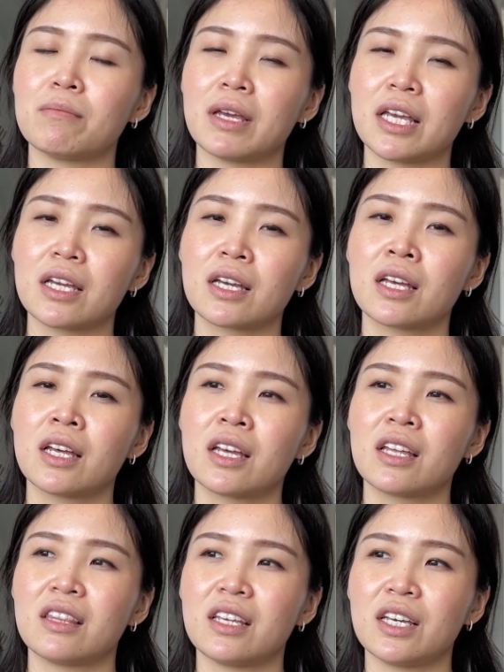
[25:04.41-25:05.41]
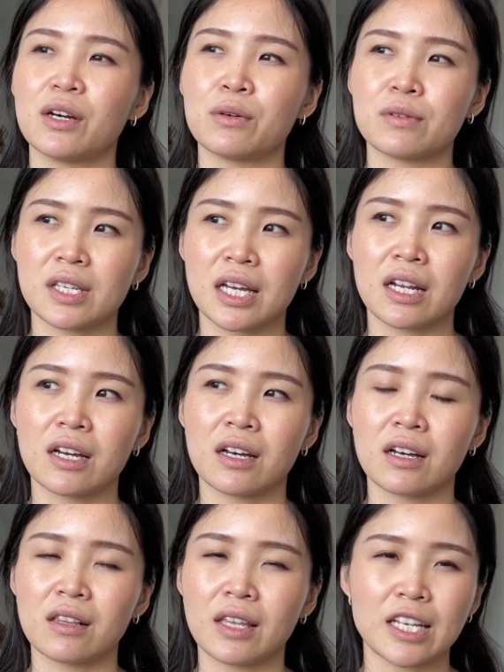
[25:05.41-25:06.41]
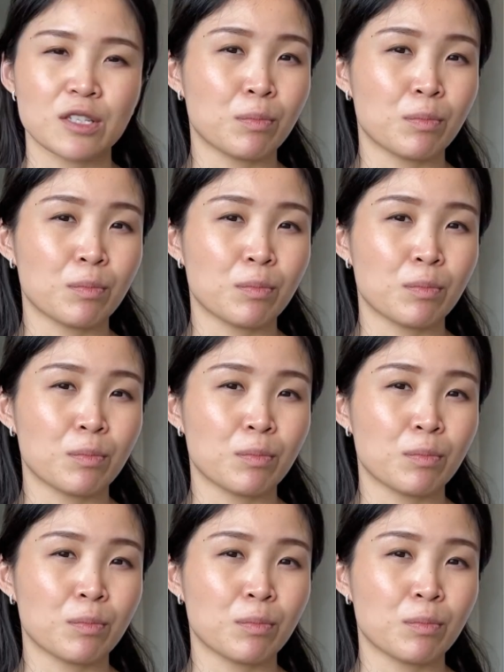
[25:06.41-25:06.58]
make the Ozetta Lakes